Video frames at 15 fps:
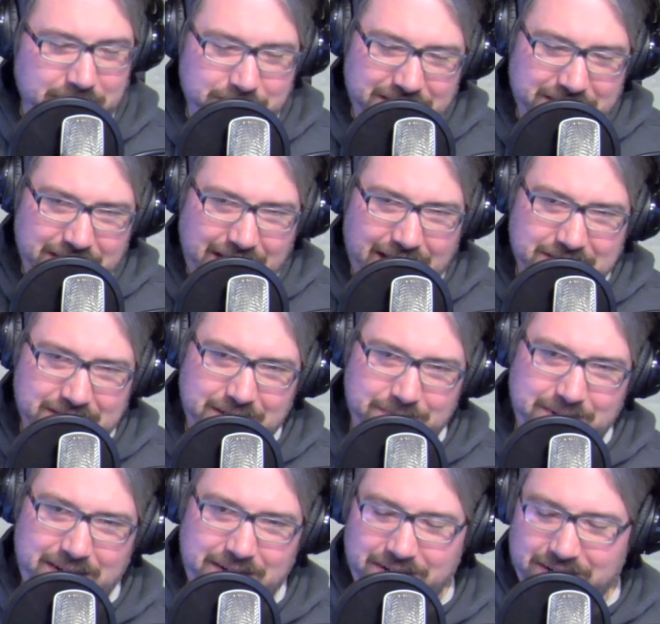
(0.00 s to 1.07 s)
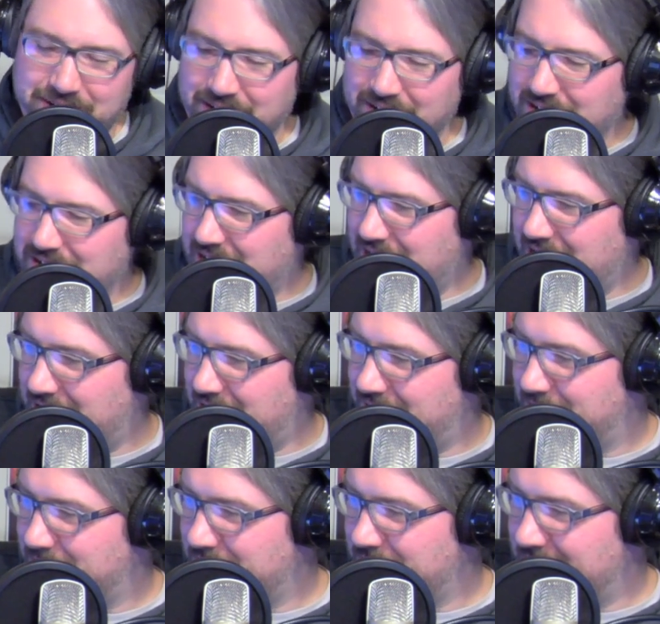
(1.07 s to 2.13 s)
what to ask you about here
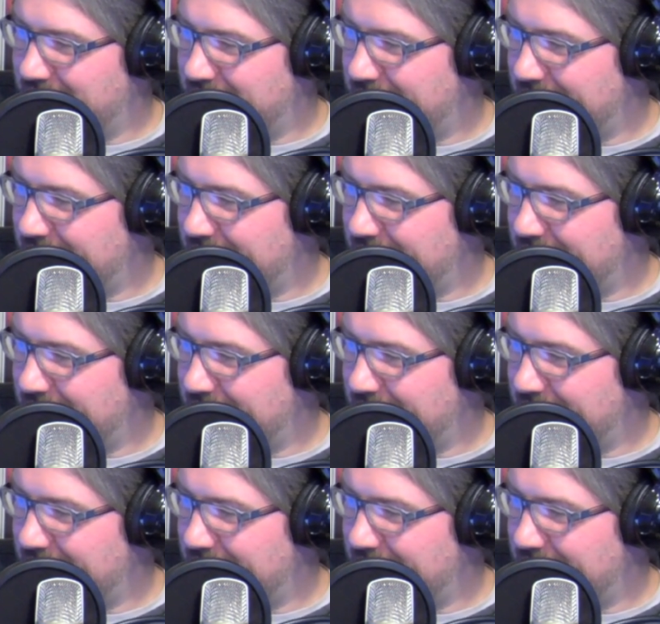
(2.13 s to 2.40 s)
for this.